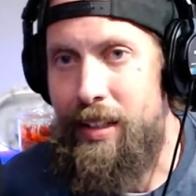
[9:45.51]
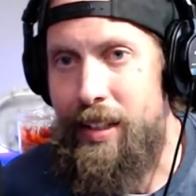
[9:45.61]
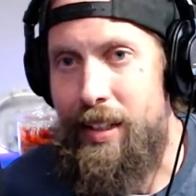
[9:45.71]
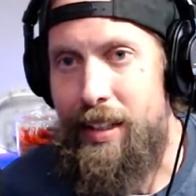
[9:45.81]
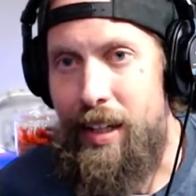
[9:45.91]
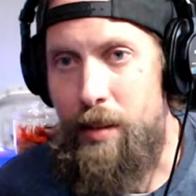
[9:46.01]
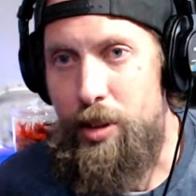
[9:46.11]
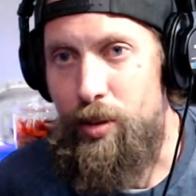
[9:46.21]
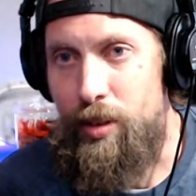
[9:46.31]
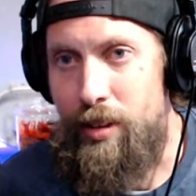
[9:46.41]
Any games
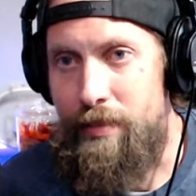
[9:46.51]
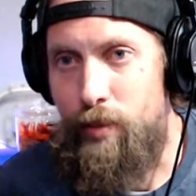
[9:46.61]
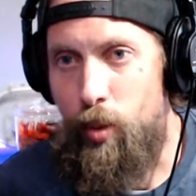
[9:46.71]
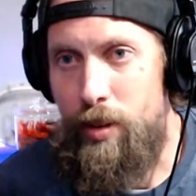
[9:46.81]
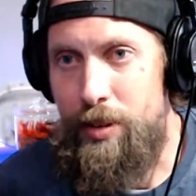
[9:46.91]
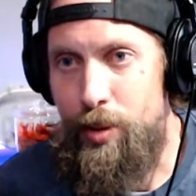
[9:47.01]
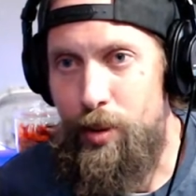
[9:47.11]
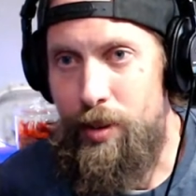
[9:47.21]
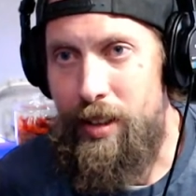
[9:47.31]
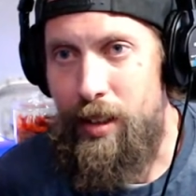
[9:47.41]
you're looking forward
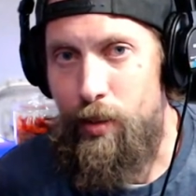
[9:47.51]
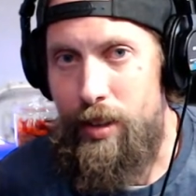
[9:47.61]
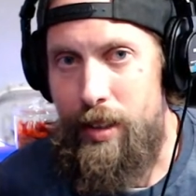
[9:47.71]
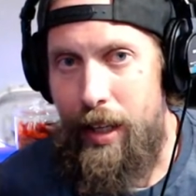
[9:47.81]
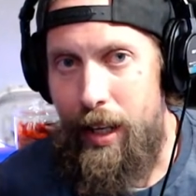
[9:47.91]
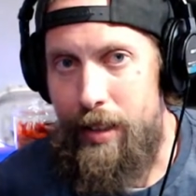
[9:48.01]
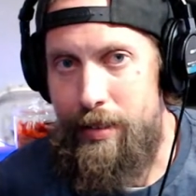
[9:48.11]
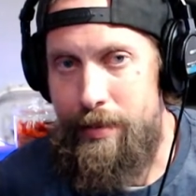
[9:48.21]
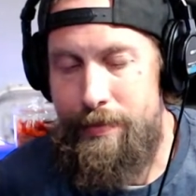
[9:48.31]
to getting with that?